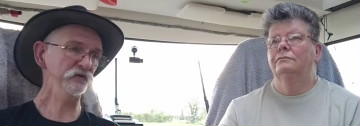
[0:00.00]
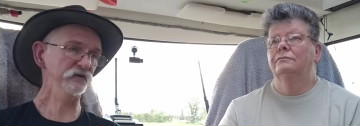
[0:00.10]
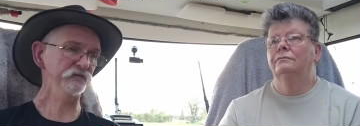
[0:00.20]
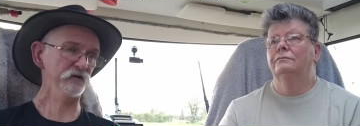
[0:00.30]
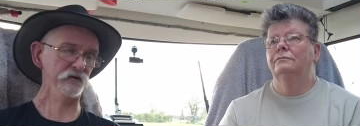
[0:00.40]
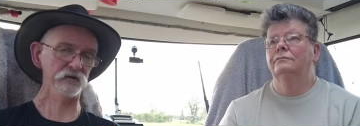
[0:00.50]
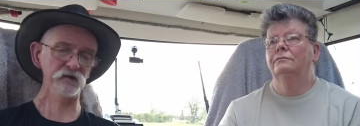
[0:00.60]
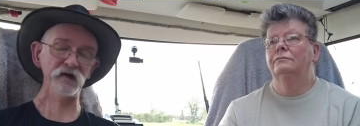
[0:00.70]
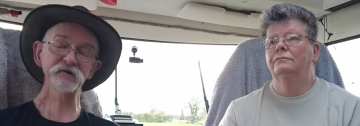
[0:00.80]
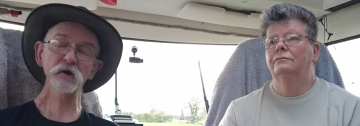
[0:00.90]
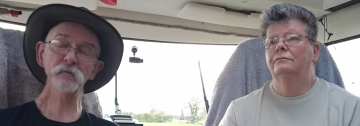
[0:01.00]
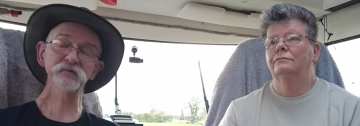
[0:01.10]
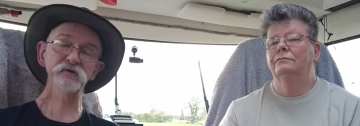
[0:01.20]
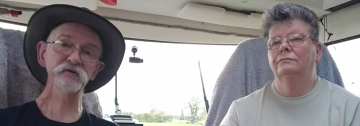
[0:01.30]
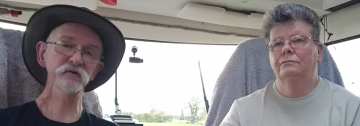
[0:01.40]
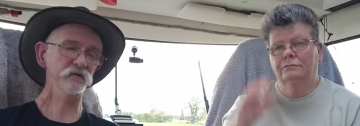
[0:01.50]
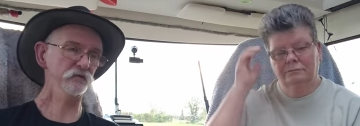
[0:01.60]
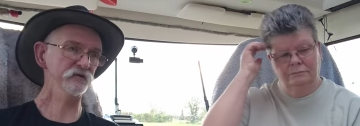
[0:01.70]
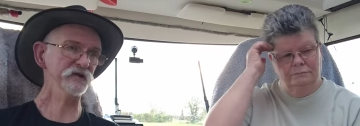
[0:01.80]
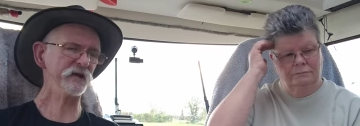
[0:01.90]
Speaker 1: sort of uh, adopted
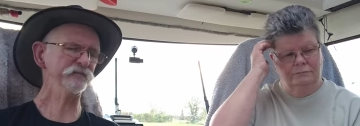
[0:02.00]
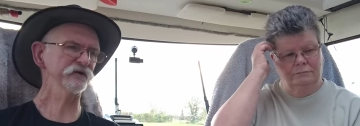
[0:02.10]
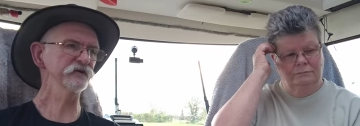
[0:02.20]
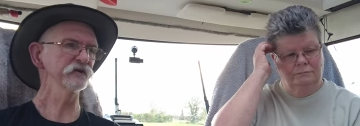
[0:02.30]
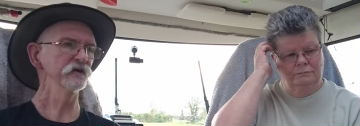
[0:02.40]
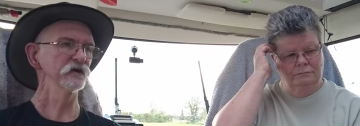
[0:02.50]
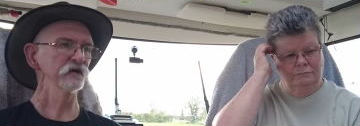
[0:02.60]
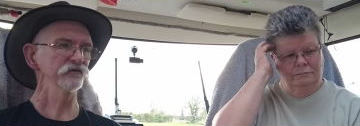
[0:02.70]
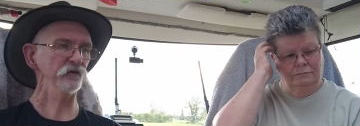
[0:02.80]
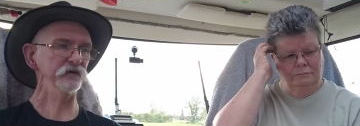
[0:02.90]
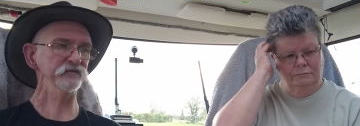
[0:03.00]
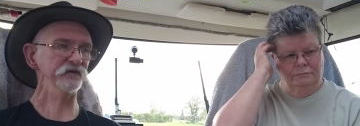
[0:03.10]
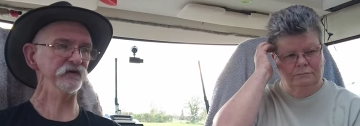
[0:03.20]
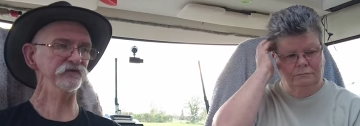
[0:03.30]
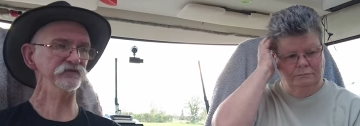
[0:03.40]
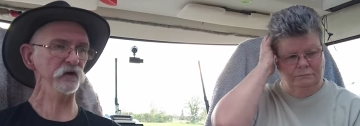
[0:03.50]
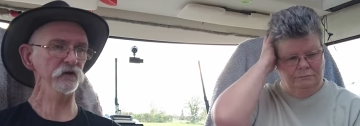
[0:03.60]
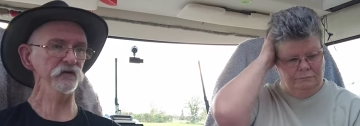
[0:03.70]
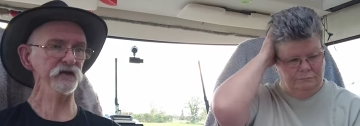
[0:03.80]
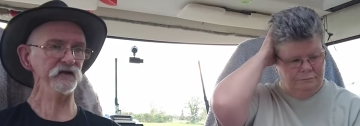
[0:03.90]
or adapted, so it fits
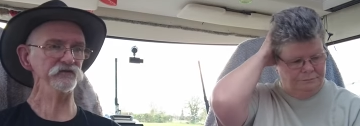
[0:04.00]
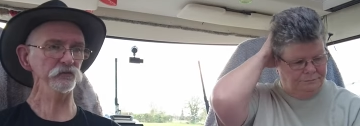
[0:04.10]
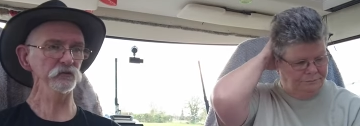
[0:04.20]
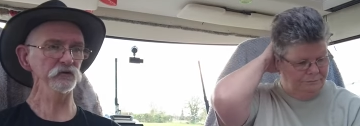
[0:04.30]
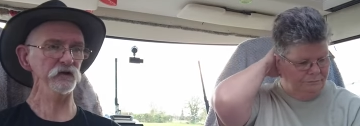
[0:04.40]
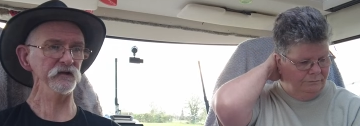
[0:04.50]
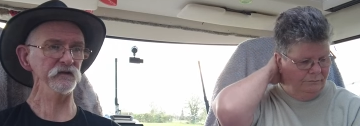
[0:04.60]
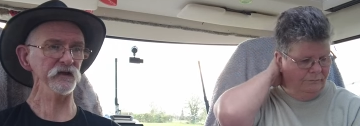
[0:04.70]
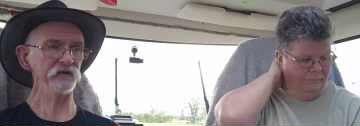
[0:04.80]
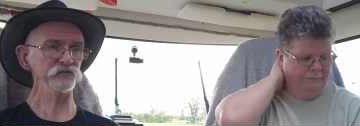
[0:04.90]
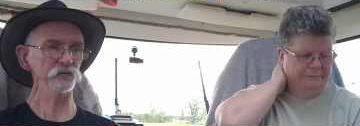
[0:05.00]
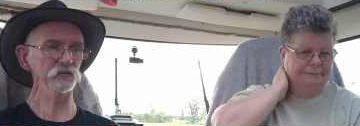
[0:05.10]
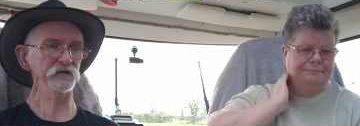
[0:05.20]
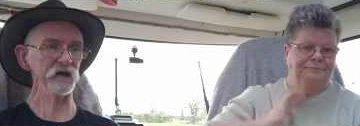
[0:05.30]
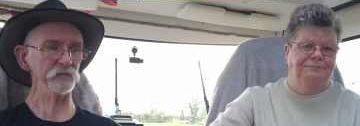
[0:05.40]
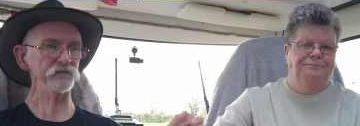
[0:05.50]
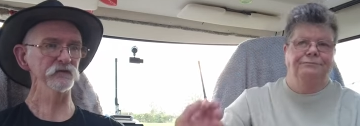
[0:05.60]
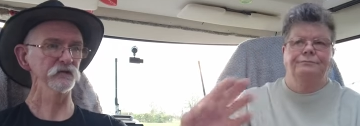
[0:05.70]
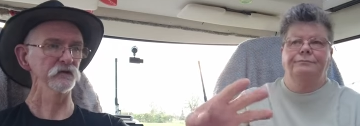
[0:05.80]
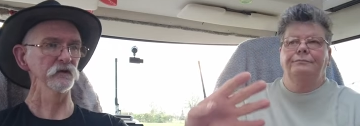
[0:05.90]
on the actual in the actual gap
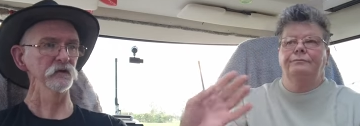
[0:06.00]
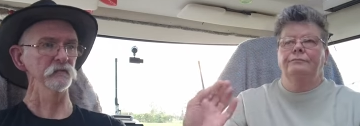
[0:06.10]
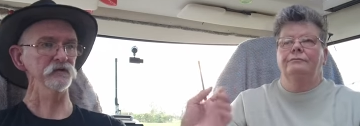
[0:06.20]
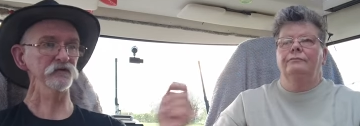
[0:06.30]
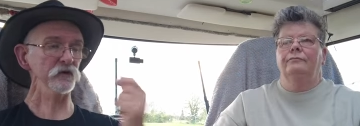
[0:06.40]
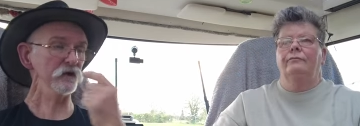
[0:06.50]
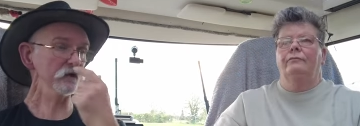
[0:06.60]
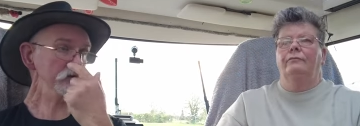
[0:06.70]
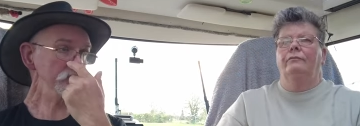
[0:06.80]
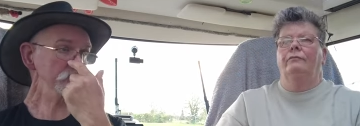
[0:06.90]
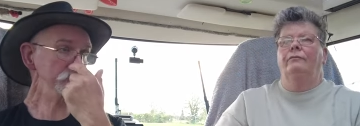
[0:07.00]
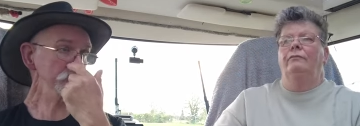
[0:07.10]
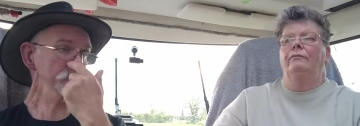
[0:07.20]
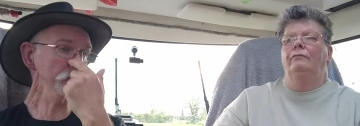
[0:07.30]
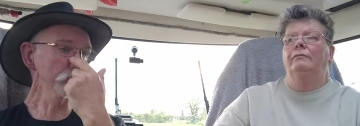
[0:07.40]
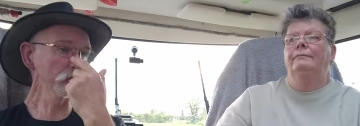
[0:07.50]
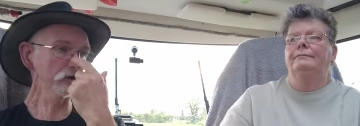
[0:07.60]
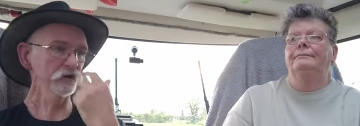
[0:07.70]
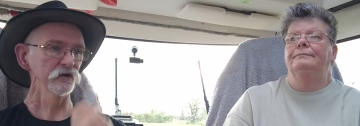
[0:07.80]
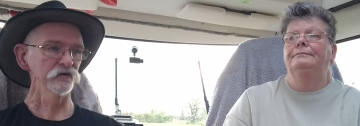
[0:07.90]
uh, for the
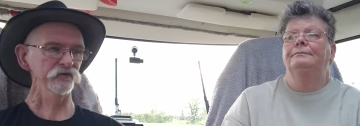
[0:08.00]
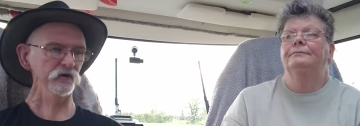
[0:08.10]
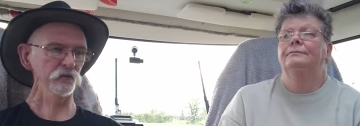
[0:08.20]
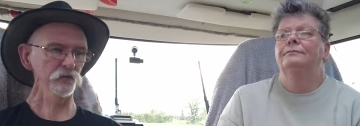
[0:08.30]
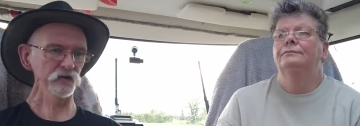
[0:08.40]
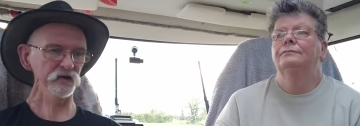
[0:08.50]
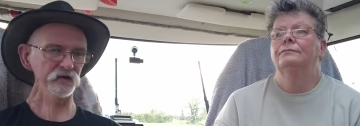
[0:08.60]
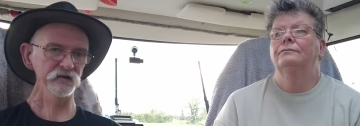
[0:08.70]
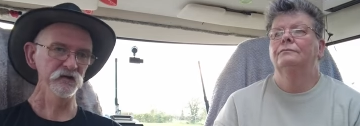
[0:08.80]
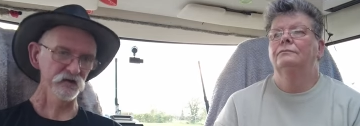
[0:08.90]
door. So uh,